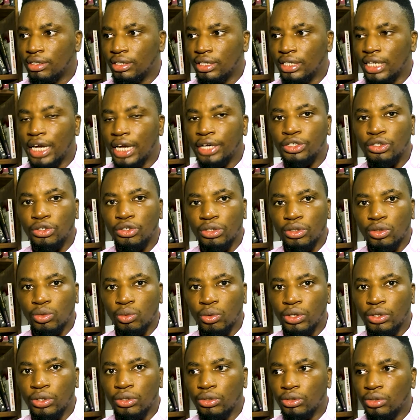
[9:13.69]
dangerous
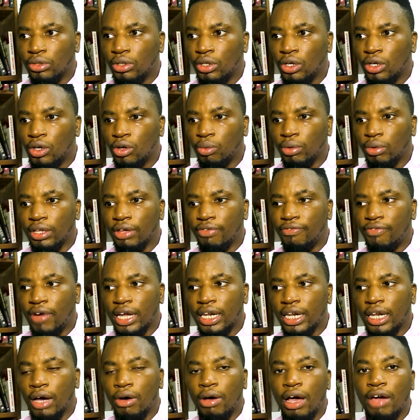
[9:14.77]
world where they
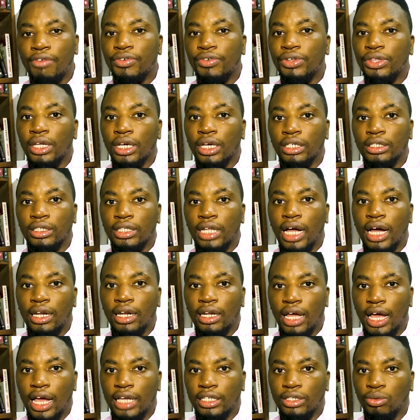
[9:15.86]
find out everything is not
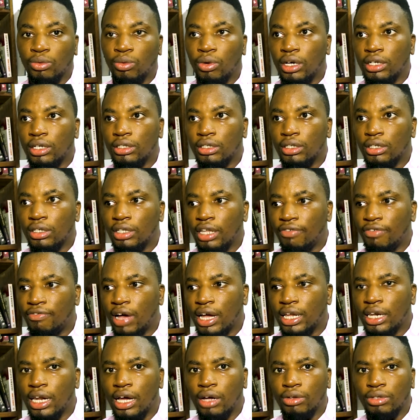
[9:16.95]
as it was. They
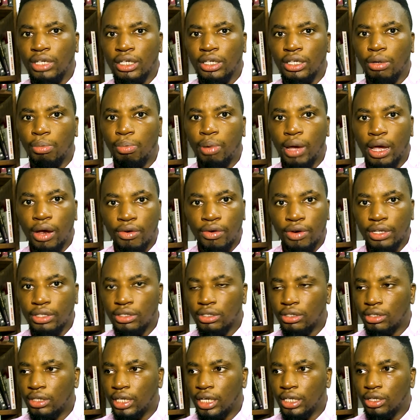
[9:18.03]
find out that their
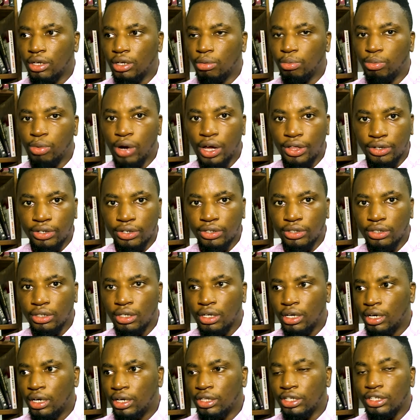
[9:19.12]
parents, that their brothers,
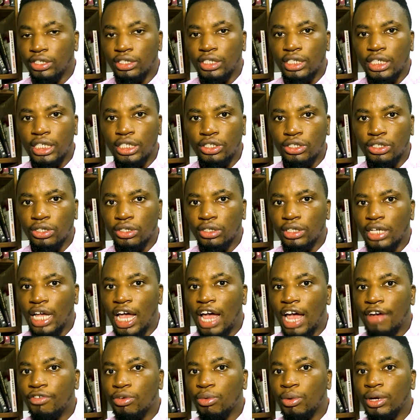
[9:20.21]
their teachers,
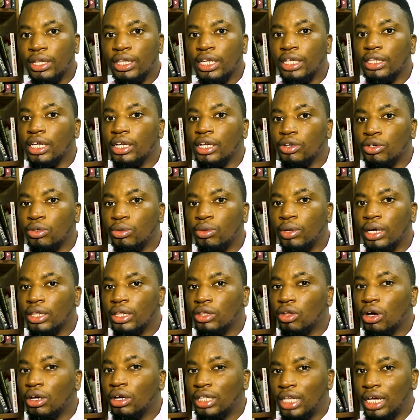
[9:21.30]
everyone that they knew and
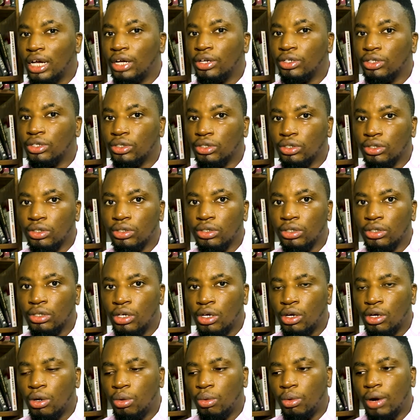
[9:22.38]
thought they understood
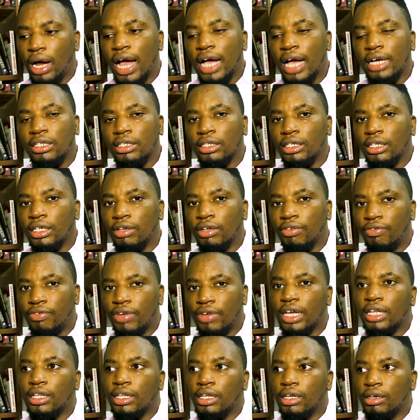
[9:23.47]
were actually
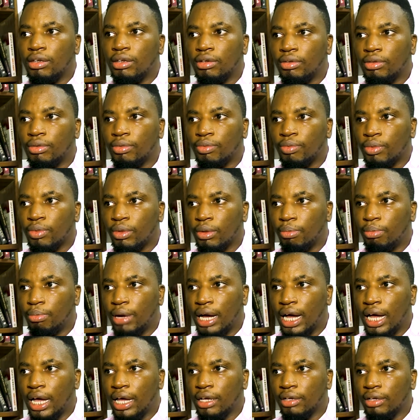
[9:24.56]
infected
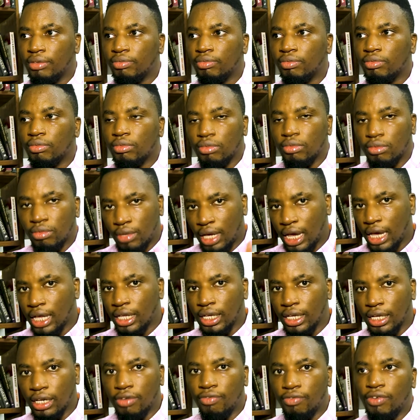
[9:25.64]
by
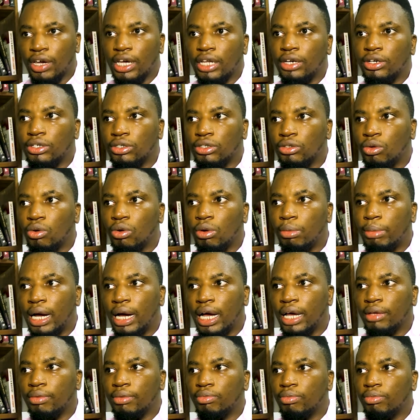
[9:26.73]
alien invaders or by